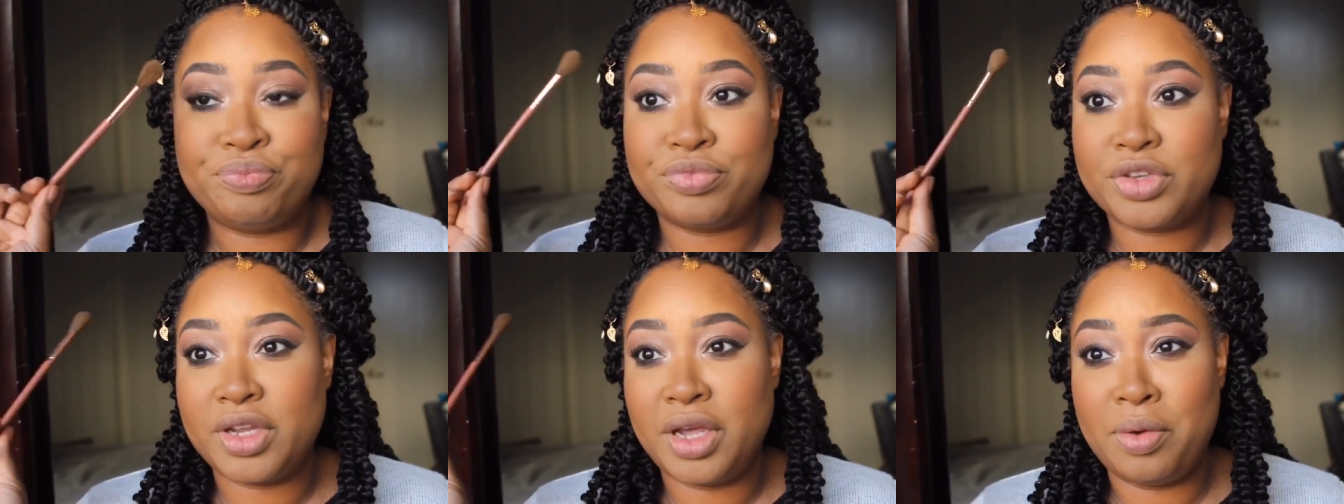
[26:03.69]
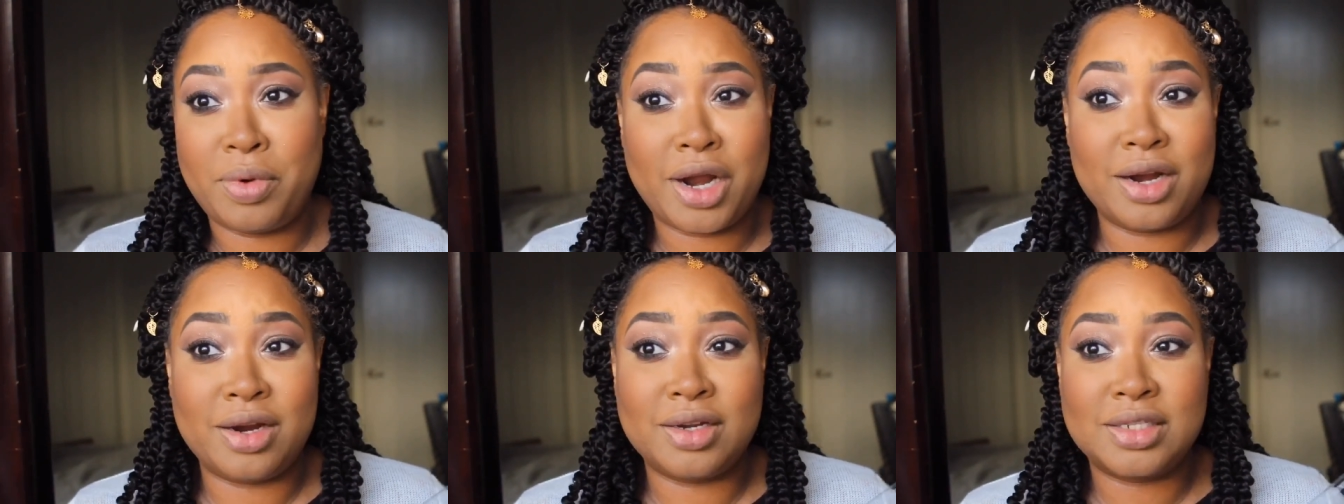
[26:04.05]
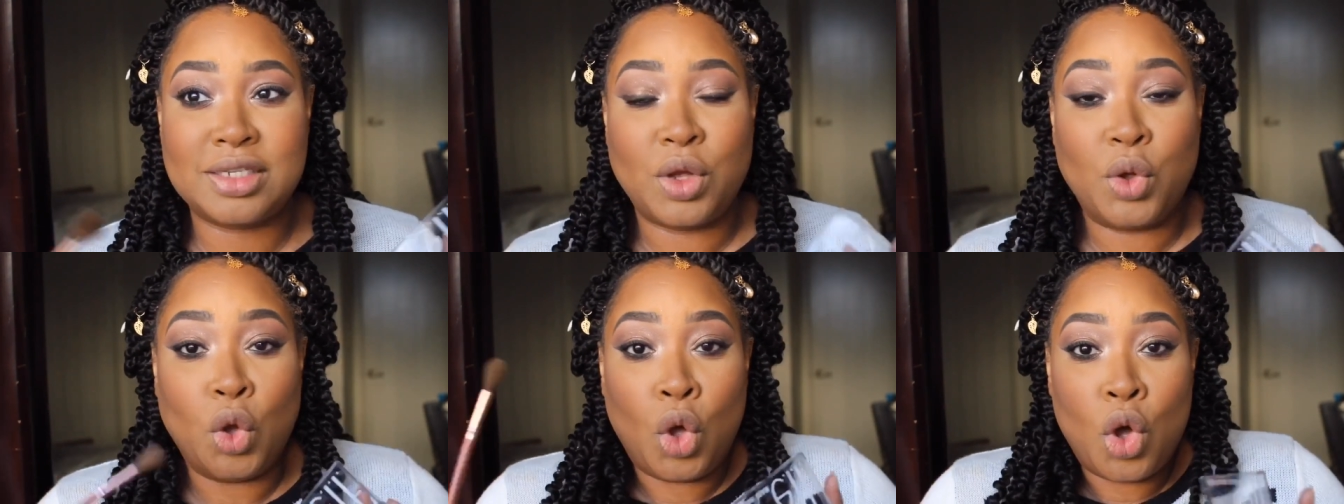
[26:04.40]
See, it
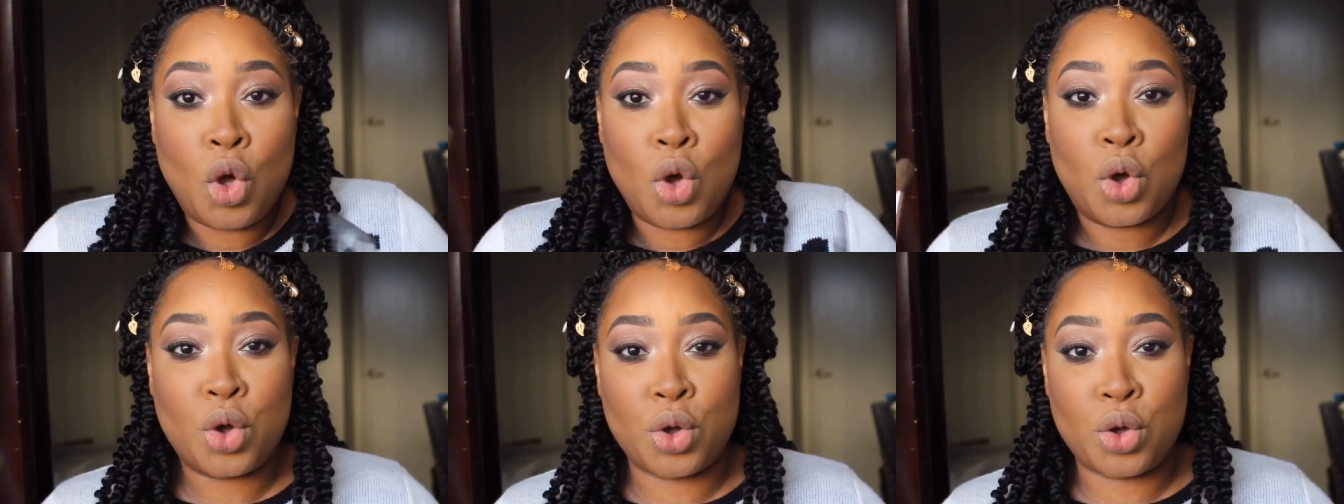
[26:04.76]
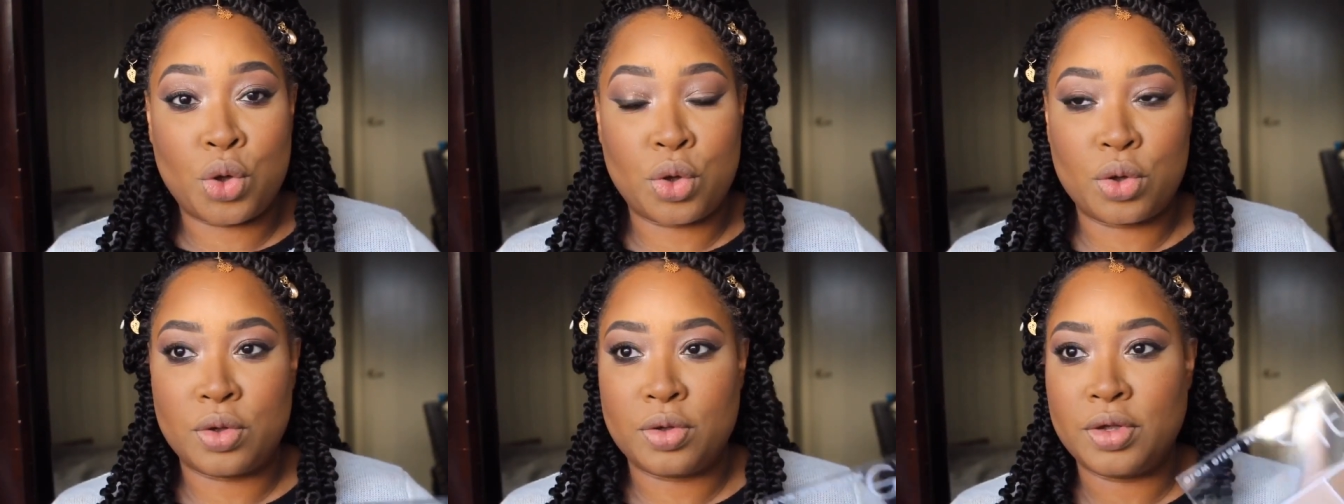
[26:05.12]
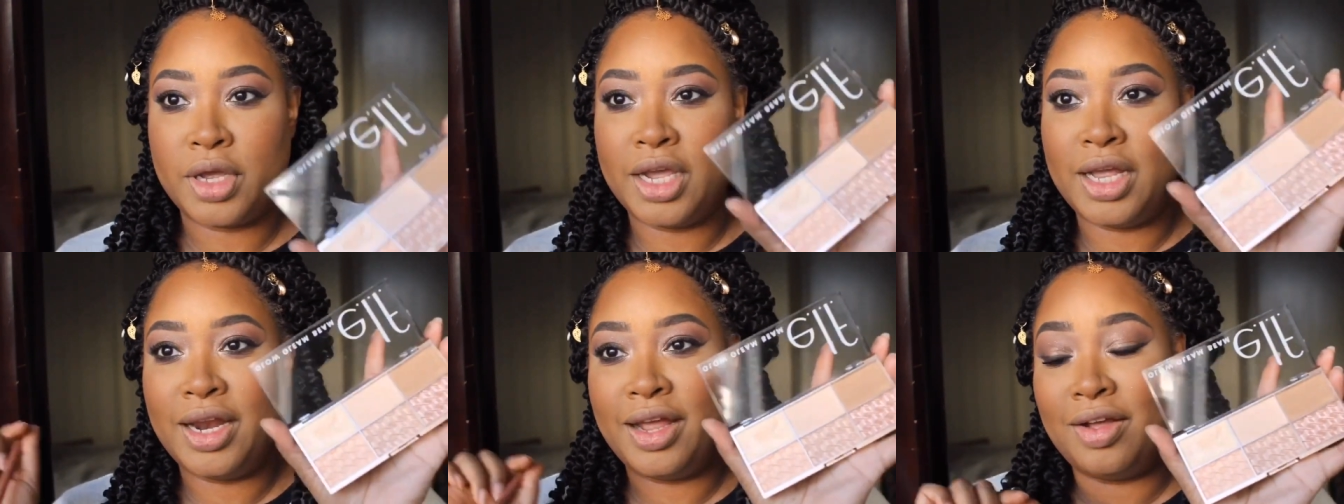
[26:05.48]
works.
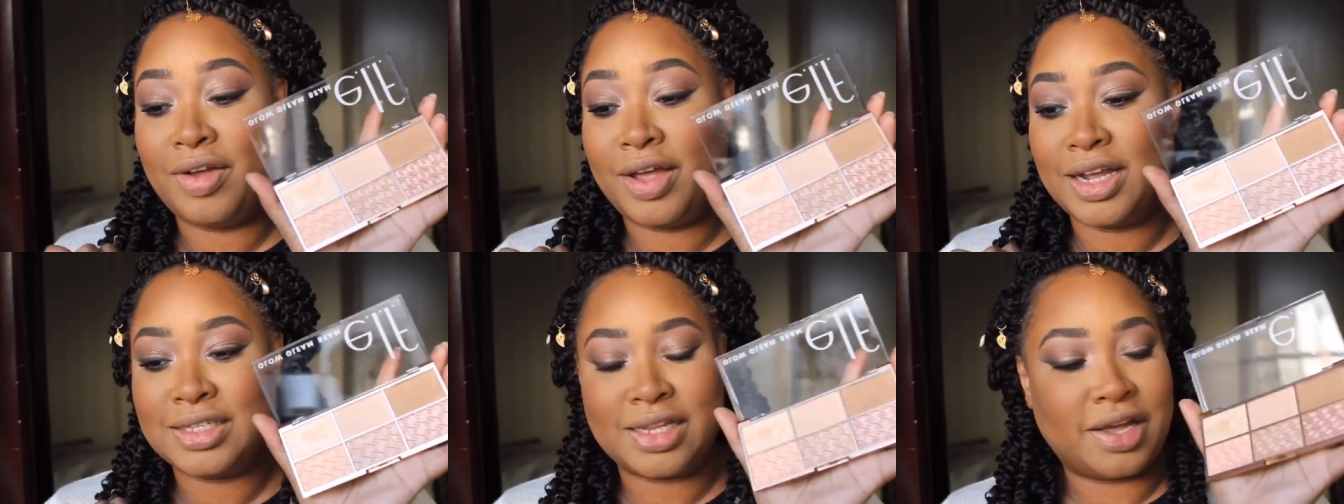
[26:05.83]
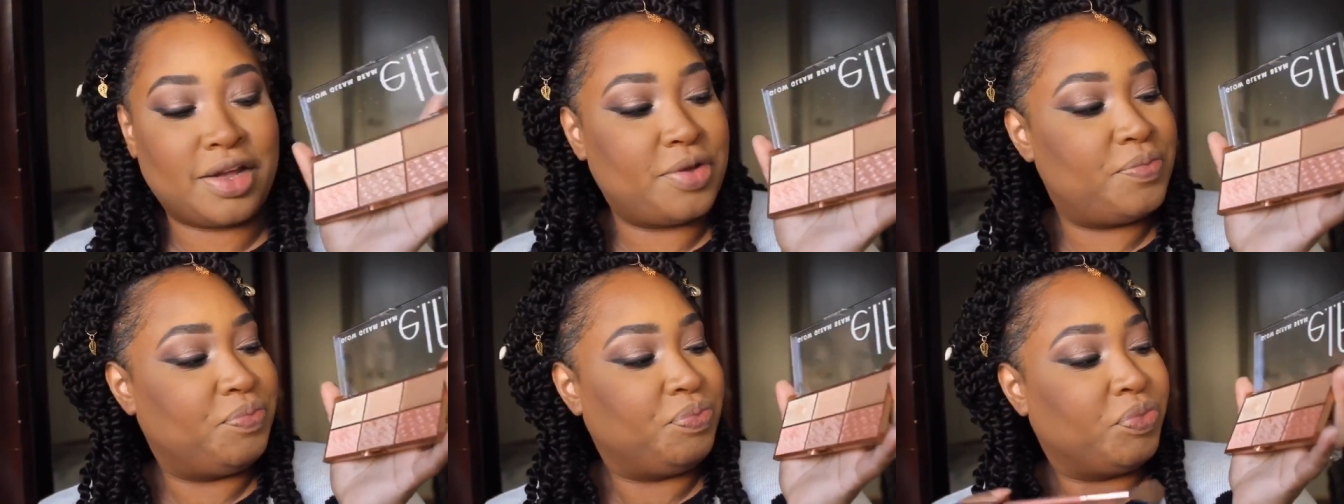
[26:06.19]
Inhale, exhale.